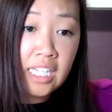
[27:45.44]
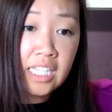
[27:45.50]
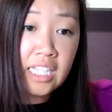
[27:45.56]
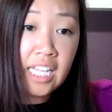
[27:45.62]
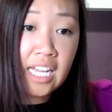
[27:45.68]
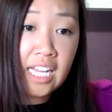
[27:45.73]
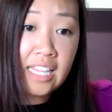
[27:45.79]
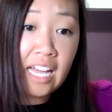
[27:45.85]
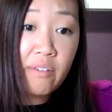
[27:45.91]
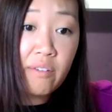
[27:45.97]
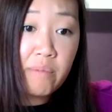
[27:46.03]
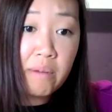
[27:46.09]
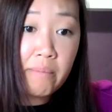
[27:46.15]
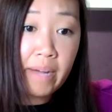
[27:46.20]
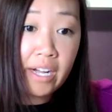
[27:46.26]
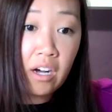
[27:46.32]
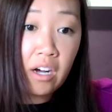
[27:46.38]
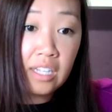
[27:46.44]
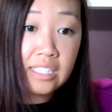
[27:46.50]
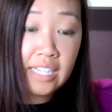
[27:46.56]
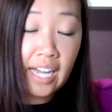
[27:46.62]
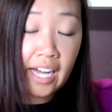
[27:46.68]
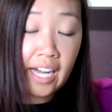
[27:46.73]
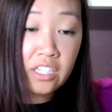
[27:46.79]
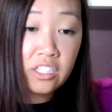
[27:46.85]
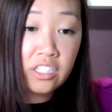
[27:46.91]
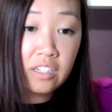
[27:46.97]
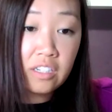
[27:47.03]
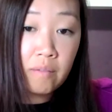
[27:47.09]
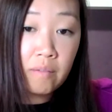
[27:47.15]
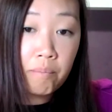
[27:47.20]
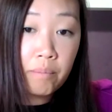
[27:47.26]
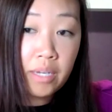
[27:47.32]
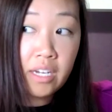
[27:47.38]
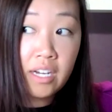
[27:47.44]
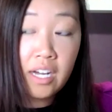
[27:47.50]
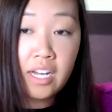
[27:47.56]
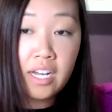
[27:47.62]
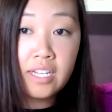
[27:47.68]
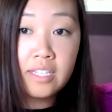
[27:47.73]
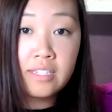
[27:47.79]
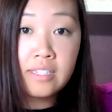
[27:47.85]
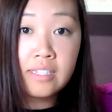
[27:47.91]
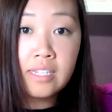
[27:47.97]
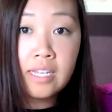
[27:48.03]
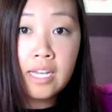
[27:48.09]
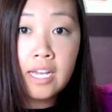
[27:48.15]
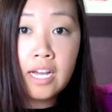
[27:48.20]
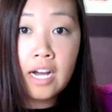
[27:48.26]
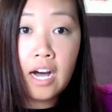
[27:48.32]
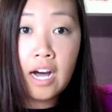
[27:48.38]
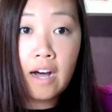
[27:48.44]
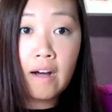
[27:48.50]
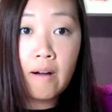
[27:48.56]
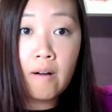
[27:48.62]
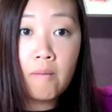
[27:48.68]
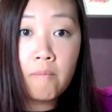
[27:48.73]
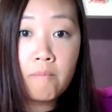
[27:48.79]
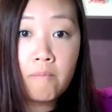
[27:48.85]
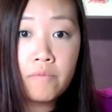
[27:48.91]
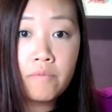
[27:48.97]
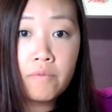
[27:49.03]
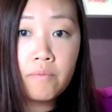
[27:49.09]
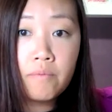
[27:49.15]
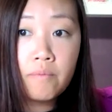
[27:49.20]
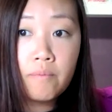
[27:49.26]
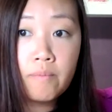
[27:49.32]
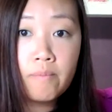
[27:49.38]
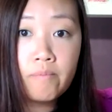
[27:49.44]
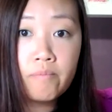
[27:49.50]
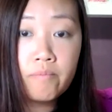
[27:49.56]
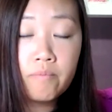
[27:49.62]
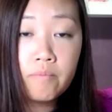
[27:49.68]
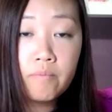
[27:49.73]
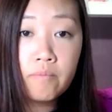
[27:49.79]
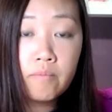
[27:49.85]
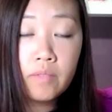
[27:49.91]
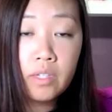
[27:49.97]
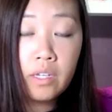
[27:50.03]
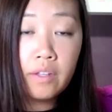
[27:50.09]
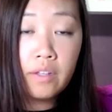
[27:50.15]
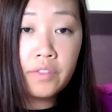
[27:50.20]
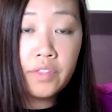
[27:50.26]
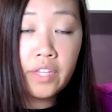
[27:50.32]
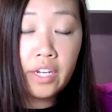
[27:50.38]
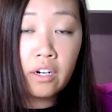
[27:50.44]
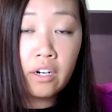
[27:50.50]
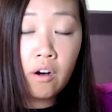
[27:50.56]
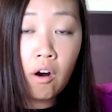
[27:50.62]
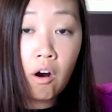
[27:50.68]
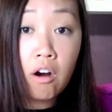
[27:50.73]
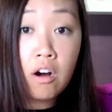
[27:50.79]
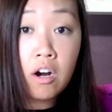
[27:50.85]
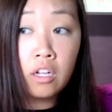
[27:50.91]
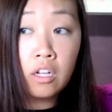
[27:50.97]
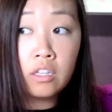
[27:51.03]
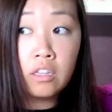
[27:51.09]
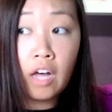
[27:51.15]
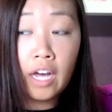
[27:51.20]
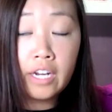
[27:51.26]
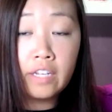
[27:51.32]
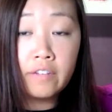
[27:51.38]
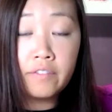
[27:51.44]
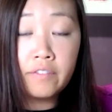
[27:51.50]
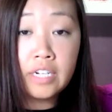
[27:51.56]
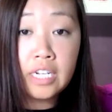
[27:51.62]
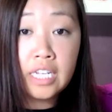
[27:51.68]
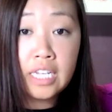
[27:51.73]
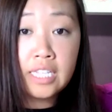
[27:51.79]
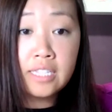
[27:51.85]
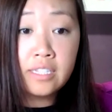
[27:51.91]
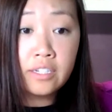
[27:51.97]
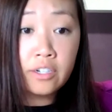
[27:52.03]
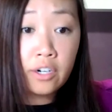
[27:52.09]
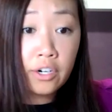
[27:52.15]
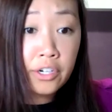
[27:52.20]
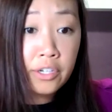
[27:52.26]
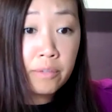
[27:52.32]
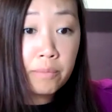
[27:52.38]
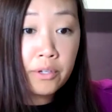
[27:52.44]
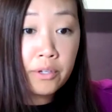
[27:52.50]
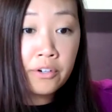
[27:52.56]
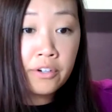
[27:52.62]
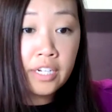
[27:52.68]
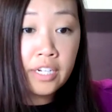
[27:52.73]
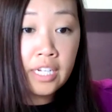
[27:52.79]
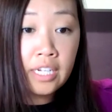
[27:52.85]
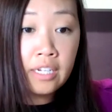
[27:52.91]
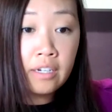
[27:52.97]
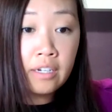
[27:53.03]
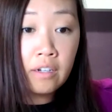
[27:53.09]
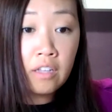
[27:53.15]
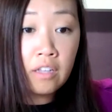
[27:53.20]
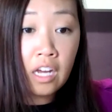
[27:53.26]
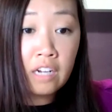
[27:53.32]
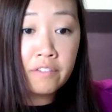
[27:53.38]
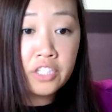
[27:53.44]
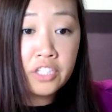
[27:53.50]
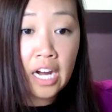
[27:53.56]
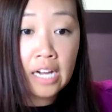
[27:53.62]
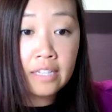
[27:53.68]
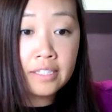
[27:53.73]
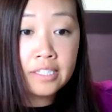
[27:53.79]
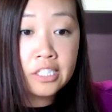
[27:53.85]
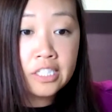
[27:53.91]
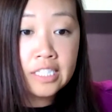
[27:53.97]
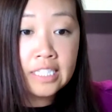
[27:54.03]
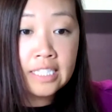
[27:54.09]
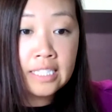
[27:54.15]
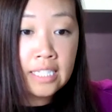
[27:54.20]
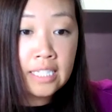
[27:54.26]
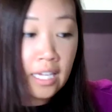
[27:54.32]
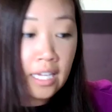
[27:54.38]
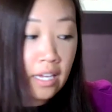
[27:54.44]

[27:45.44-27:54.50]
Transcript: Like that would be my call to action because um there are a lot of needs in our community, a lot of challenges,